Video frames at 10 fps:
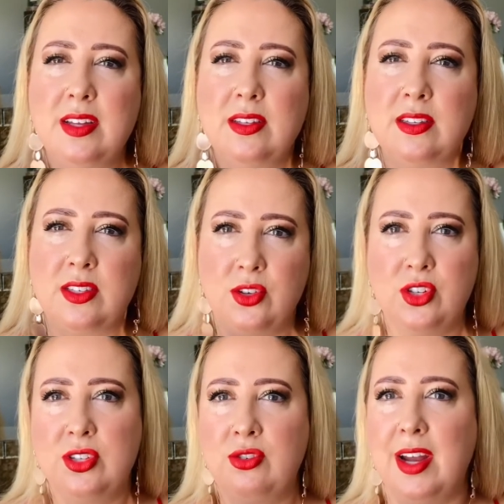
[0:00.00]
So
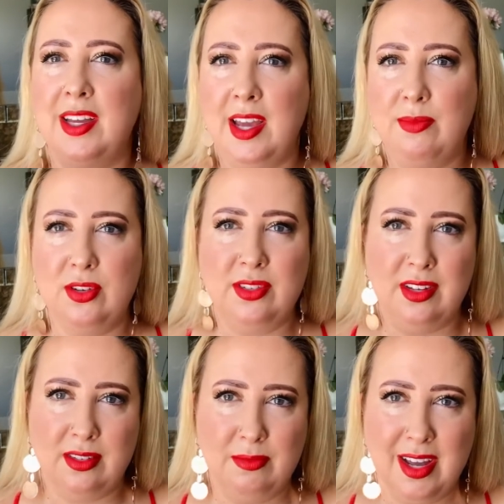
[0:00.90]
just try to keep those
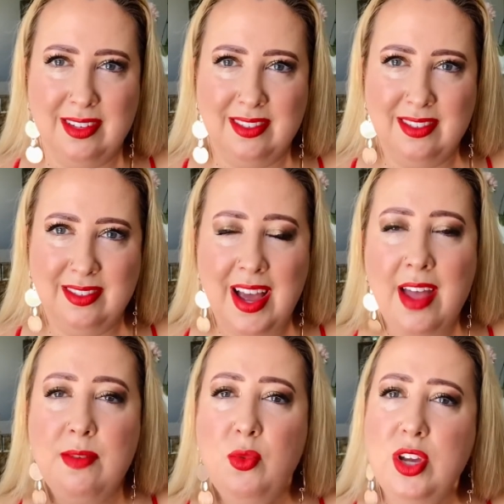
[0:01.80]
things in mind. And
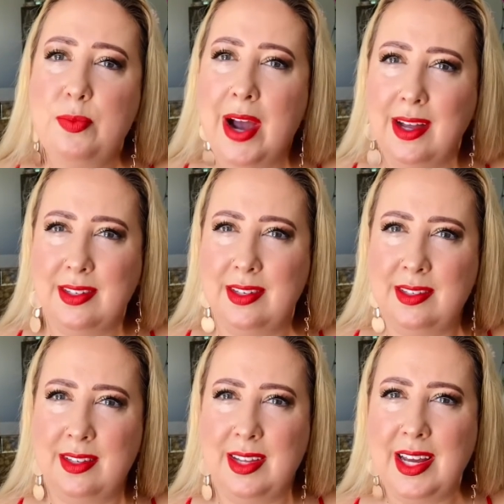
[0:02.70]
the more you practice
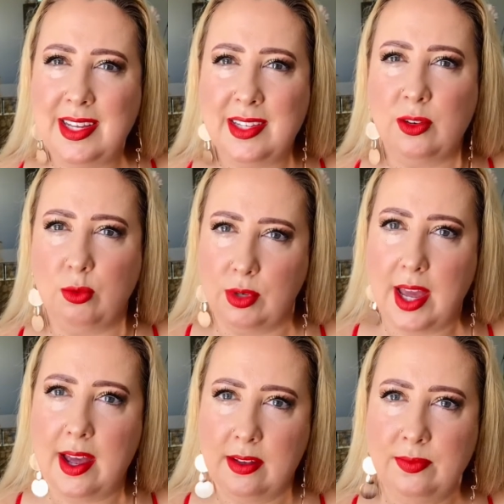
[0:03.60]
it, the easier it will
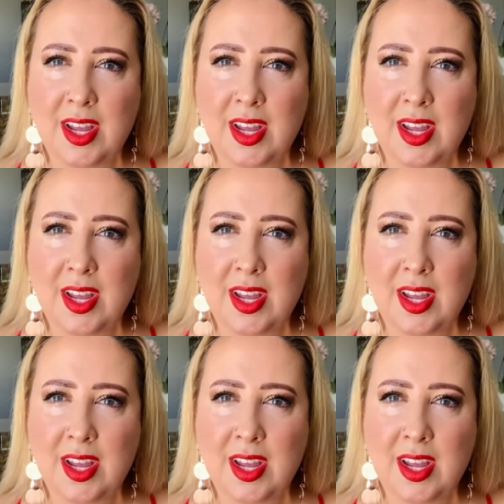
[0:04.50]
get.